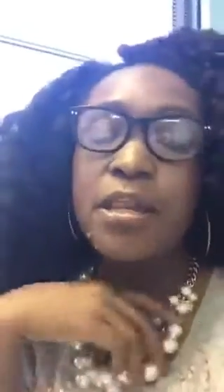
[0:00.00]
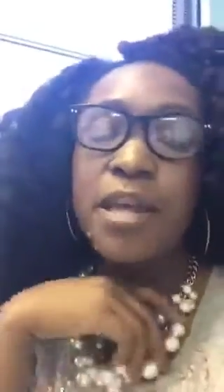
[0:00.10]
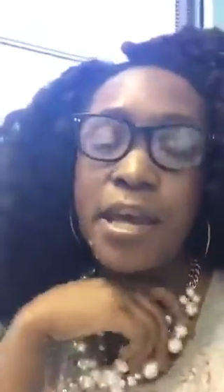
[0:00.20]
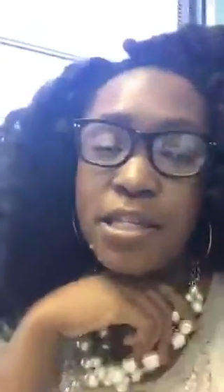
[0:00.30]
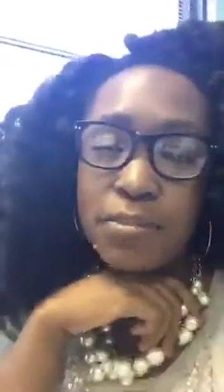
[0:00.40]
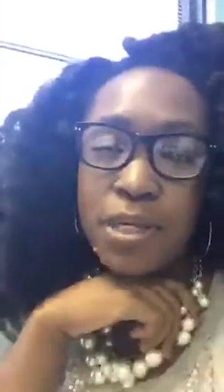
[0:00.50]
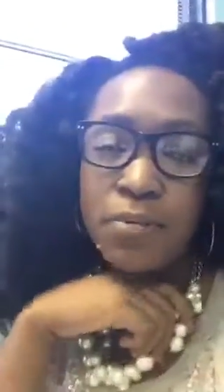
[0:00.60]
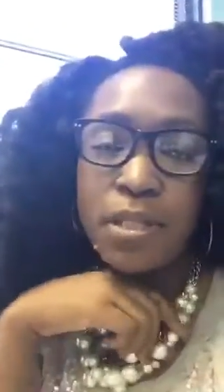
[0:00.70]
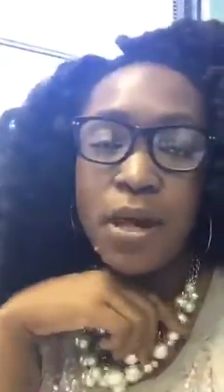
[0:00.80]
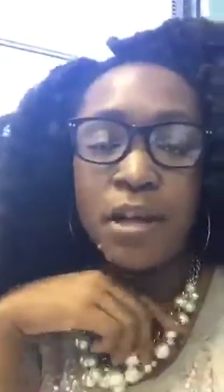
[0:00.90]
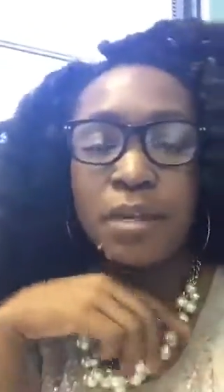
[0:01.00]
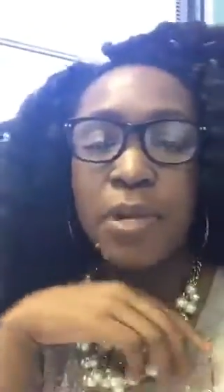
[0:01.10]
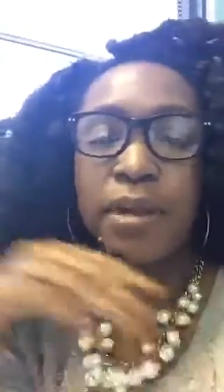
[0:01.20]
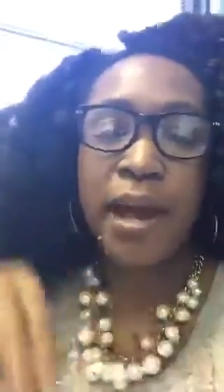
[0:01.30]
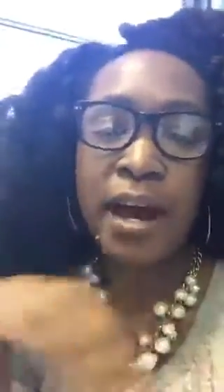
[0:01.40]
Last week we talked
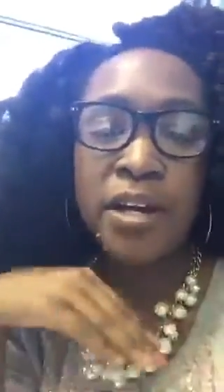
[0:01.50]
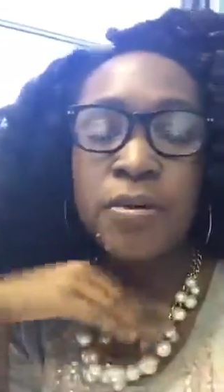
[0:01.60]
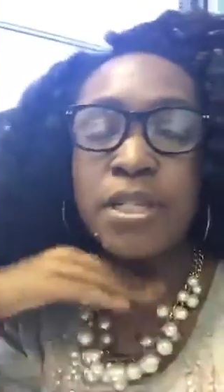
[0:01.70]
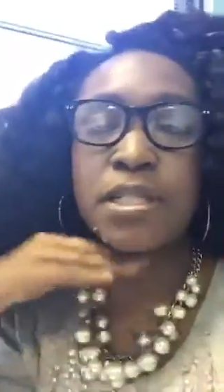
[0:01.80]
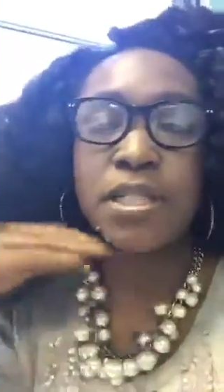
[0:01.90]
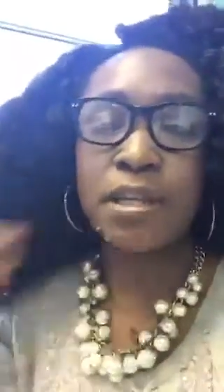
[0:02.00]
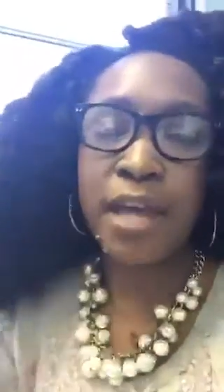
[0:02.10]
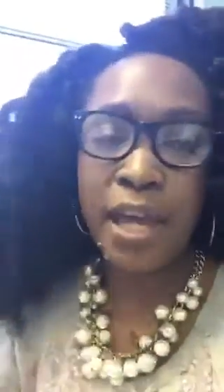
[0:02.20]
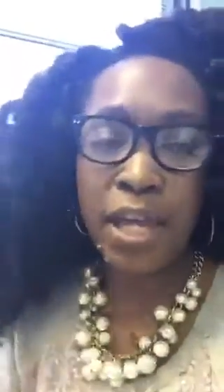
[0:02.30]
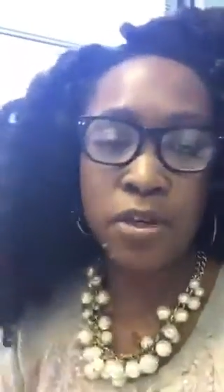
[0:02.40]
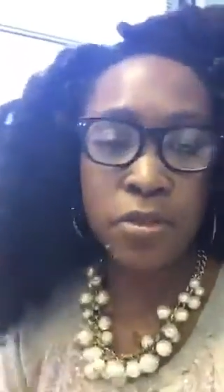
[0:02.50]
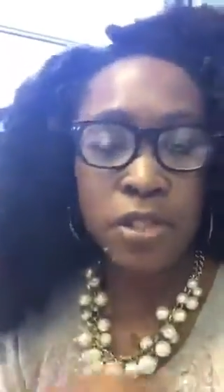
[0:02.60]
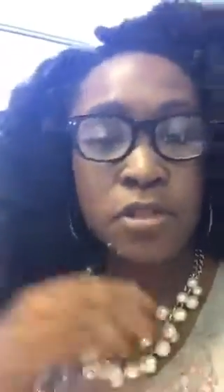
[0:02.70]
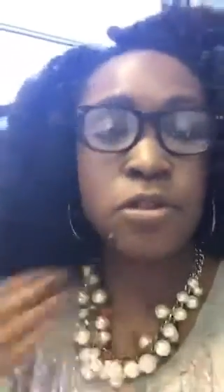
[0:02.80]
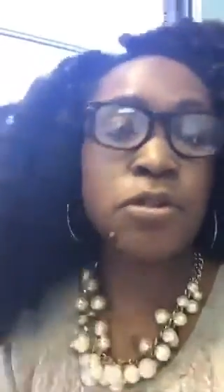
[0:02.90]
about how you can slay
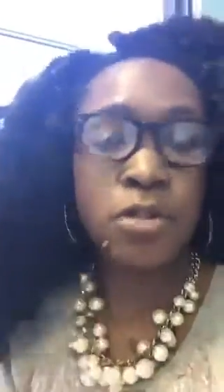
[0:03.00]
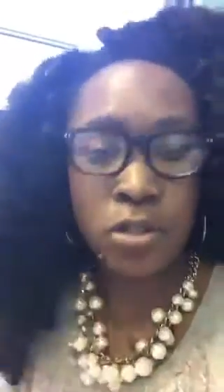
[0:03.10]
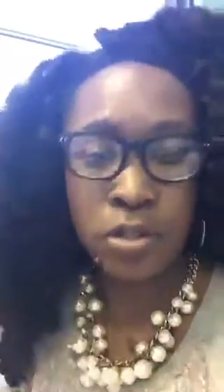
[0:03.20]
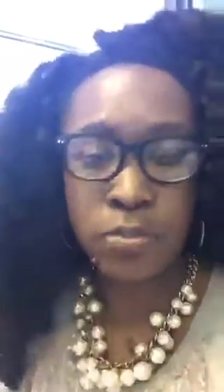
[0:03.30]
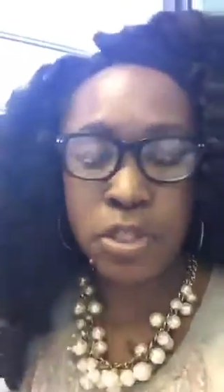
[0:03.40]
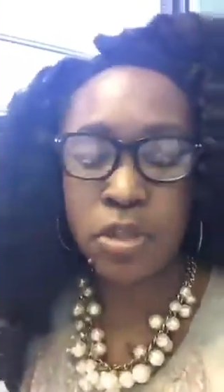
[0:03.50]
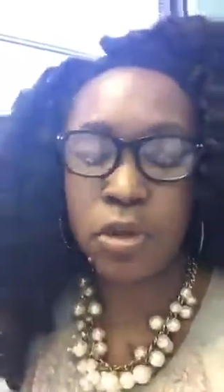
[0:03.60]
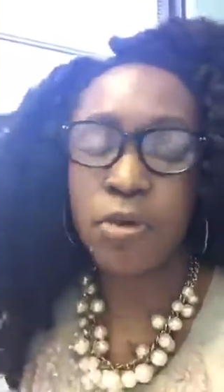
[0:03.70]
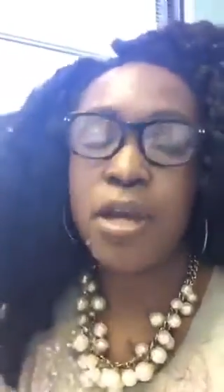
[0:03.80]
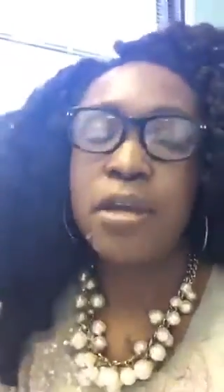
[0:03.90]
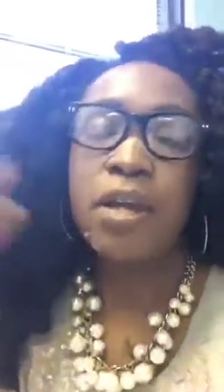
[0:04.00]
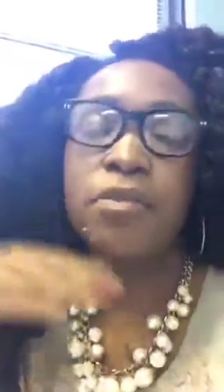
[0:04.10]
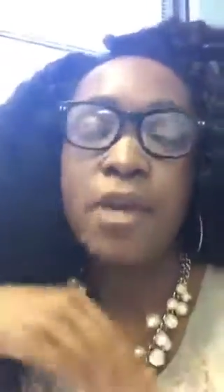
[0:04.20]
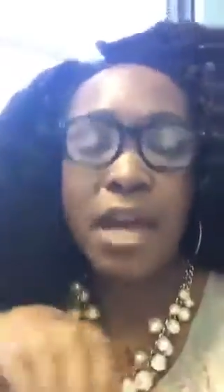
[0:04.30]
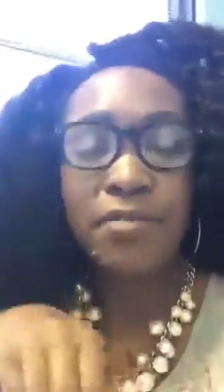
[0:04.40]
using YouTube. So
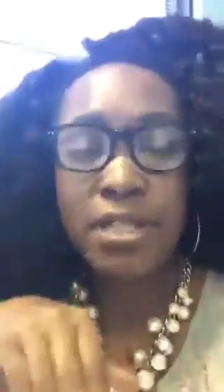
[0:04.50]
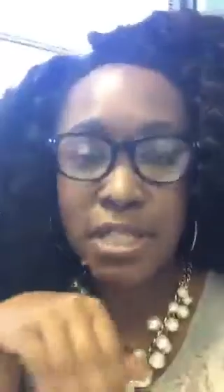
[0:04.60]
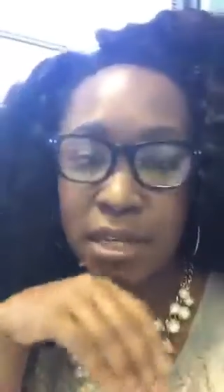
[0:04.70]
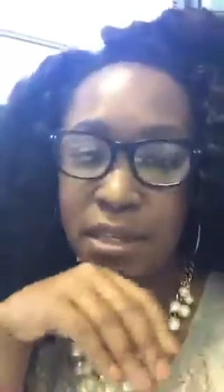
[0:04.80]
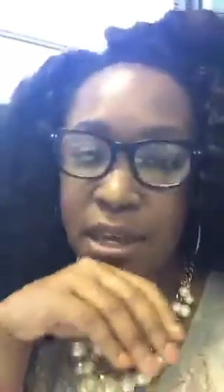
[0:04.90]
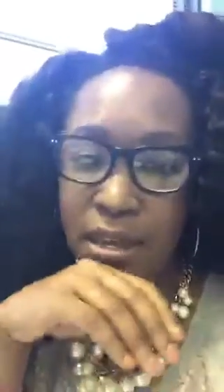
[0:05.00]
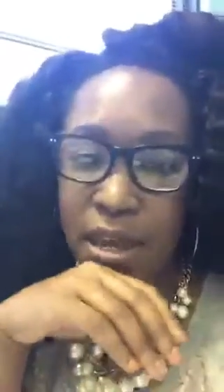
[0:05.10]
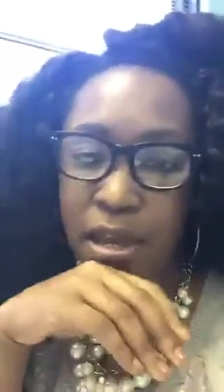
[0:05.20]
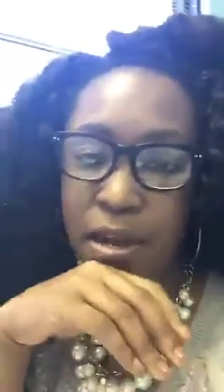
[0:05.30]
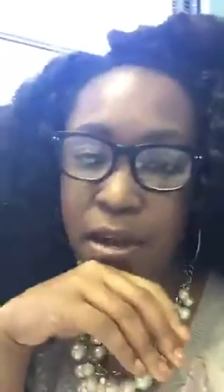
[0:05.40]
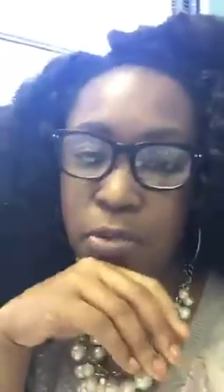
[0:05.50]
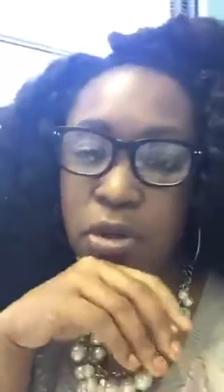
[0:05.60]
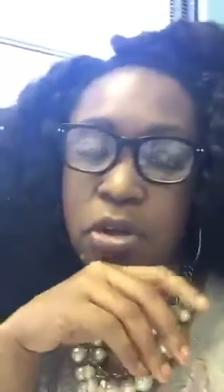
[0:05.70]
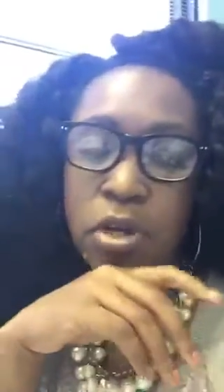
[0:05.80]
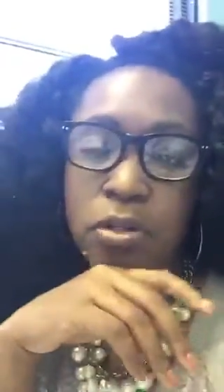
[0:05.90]
if you haven't seen that yet, you
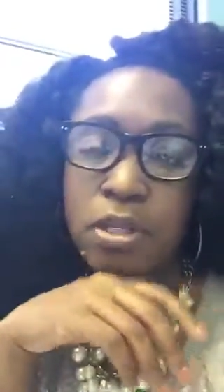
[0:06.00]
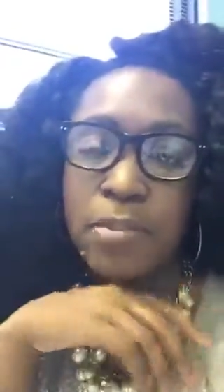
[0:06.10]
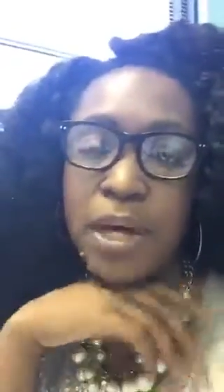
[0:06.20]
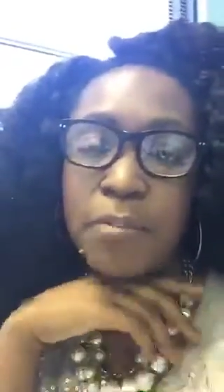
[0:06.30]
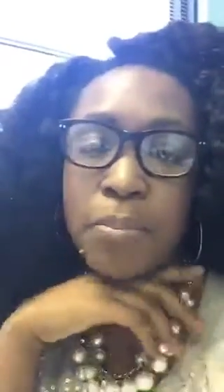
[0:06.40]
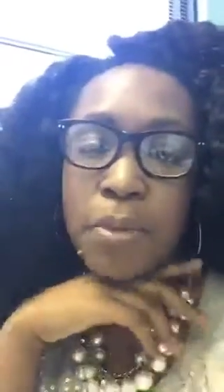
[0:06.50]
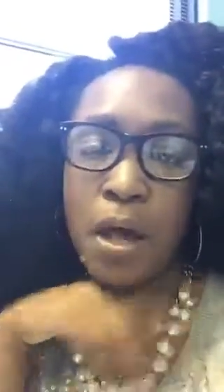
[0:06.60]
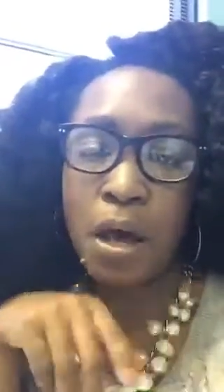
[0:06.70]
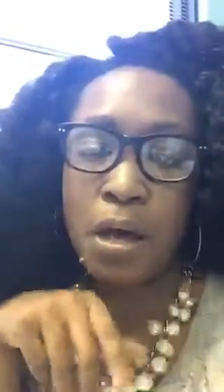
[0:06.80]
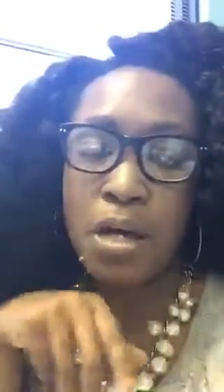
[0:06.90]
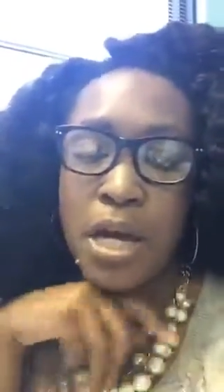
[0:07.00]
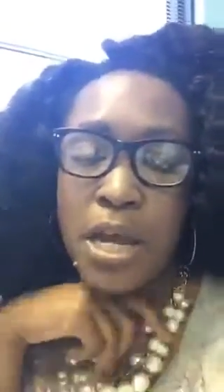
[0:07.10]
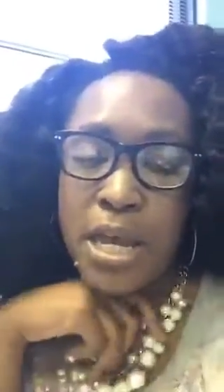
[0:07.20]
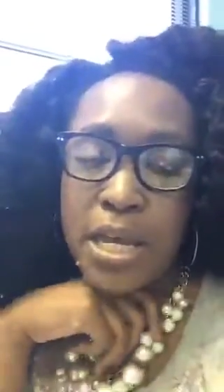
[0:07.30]
can go to my blog.